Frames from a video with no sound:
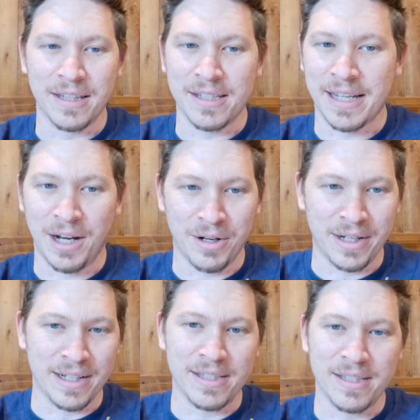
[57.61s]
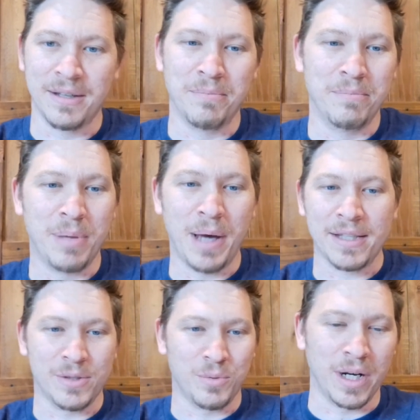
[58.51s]
the scariest, the
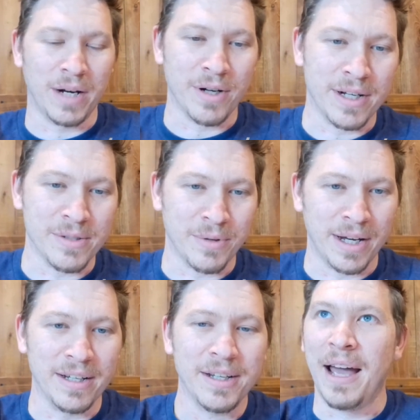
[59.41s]
best, whatever it is, right?